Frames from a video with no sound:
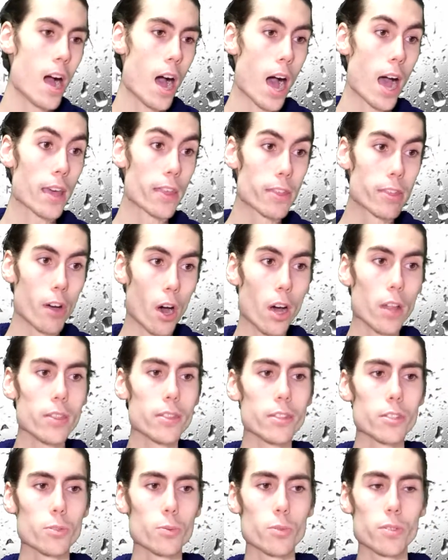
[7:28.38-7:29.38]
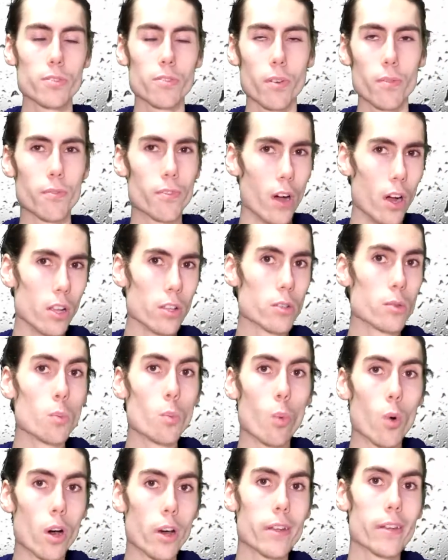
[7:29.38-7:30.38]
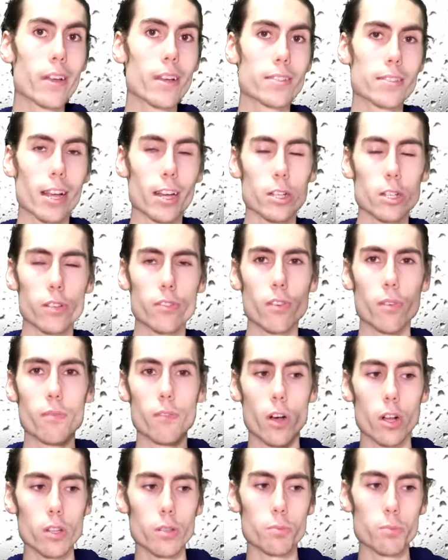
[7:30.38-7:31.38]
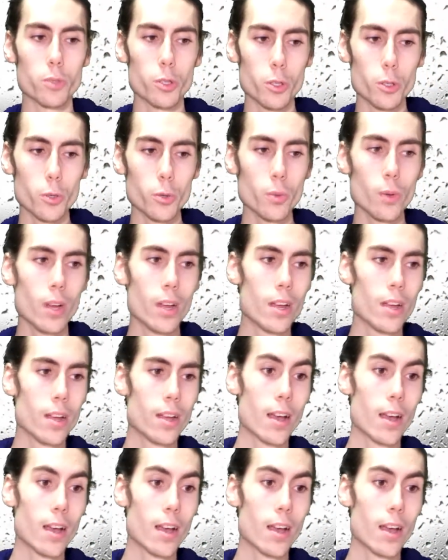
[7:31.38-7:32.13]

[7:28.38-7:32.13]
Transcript: I thought this was from volume 1. It's actually from volume 2.